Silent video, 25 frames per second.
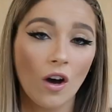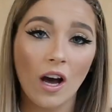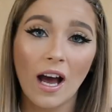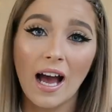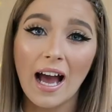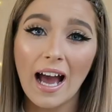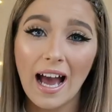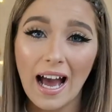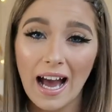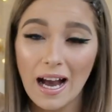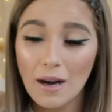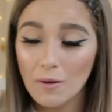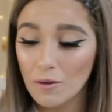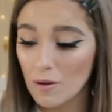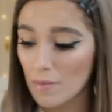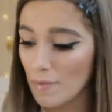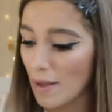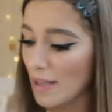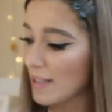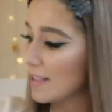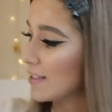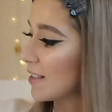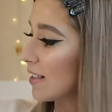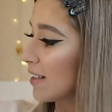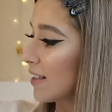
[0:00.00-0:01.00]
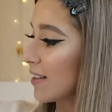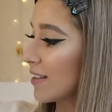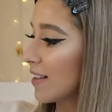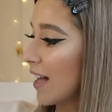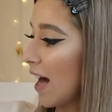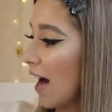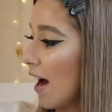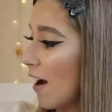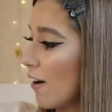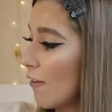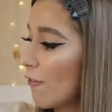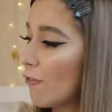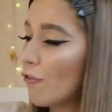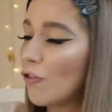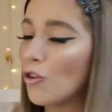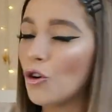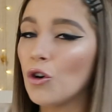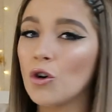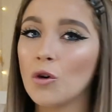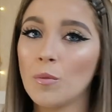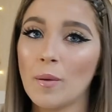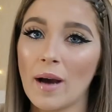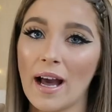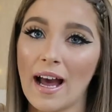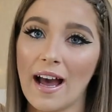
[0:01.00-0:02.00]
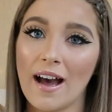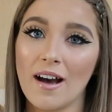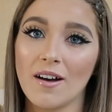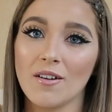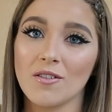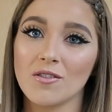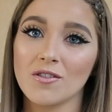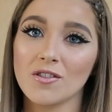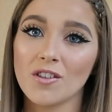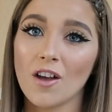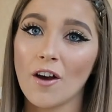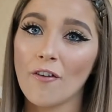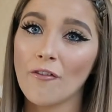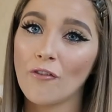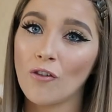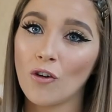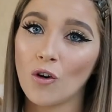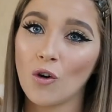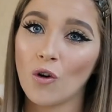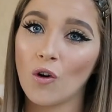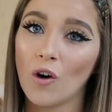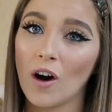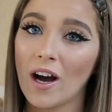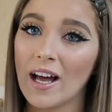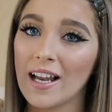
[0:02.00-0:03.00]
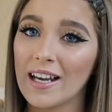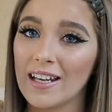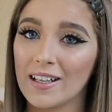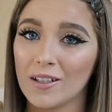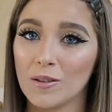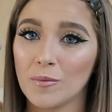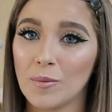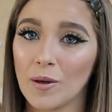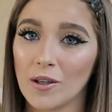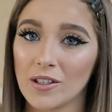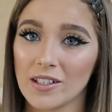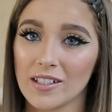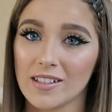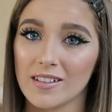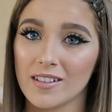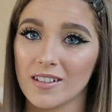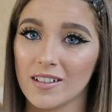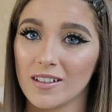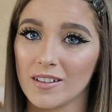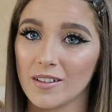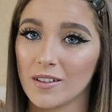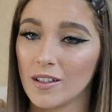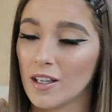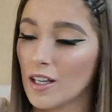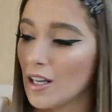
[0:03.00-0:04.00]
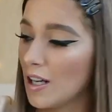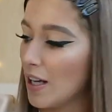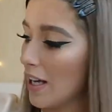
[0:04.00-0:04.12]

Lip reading: How amazing is that? £4 for a little bodysuit.